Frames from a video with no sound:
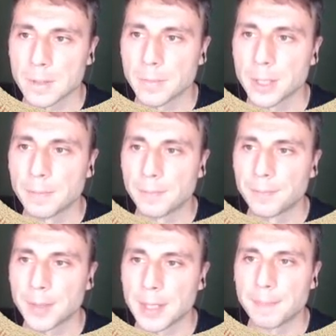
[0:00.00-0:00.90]
Yeah.
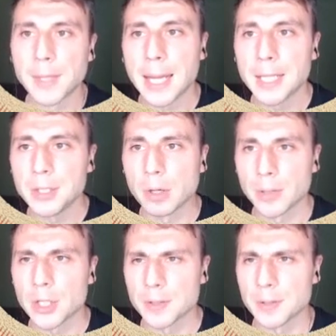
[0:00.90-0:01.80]
And you are
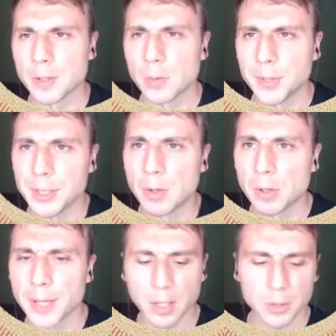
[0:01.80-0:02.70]
registered, so
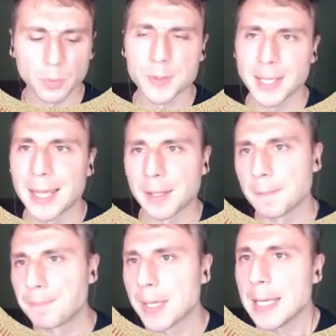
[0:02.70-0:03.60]
your record was added.
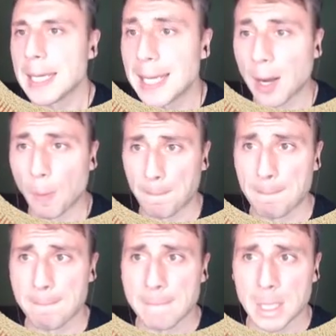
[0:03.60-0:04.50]
Now,
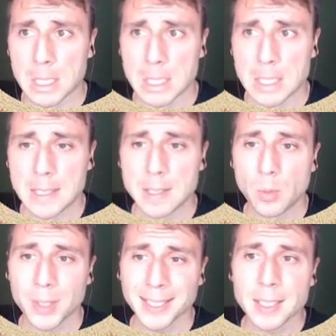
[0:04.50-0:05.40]
so
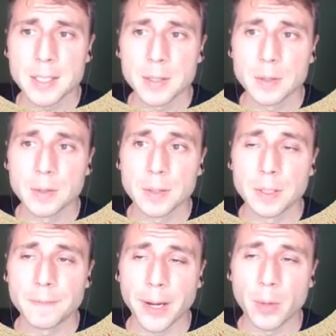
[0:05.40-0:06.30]
what I can do
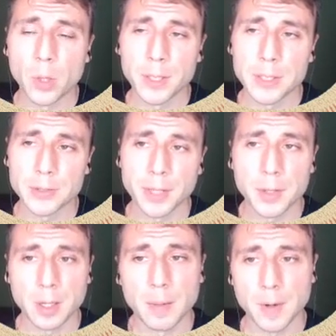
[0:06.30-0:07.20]
if I want to try
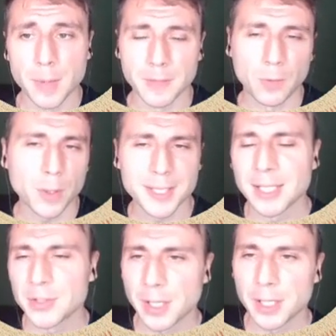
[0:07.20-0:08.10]
to compromise, of course I
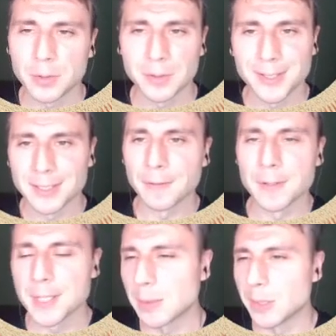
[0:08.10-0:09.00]
can try to run
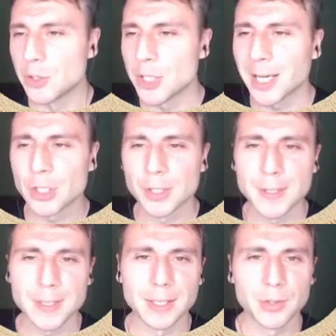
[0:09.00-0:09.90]
different SQL
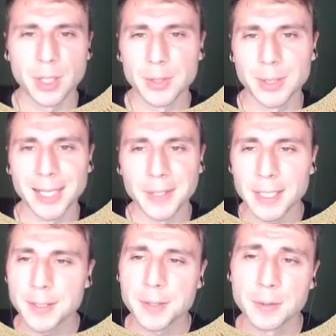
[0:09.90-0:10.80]
injections and try to get
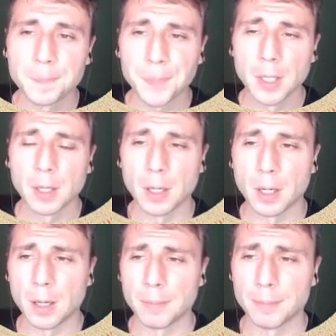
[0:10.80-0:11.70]
into,
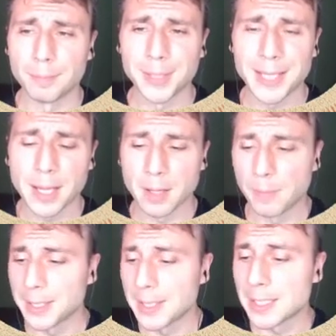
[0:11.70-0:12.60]
but
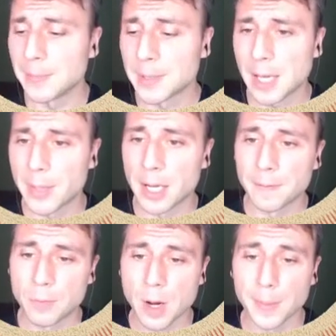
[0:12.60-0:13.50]
at the same time I
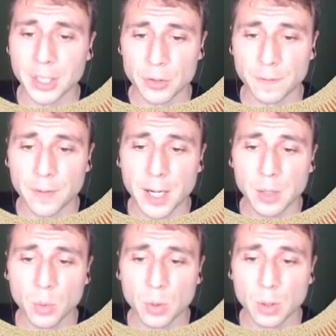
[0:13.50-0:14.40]
have web application
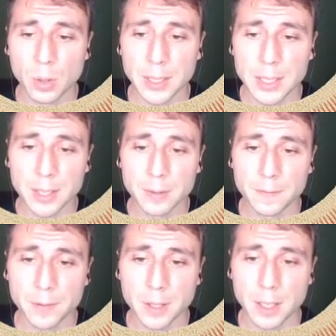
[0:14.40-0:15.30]
firewall here in
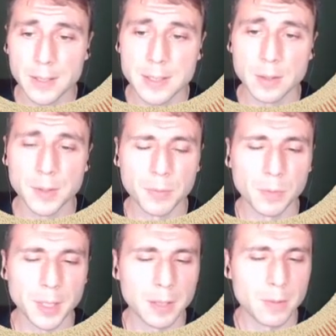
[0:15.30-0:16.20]
front, so it
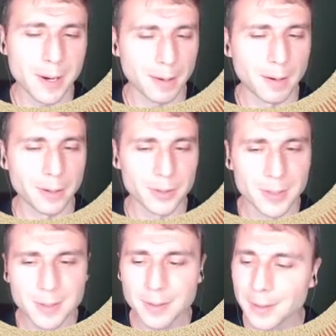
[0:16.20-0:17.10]
will be quite hard
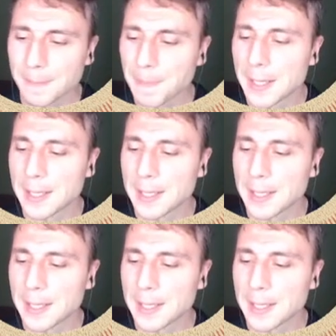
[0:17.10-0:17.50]
to do it.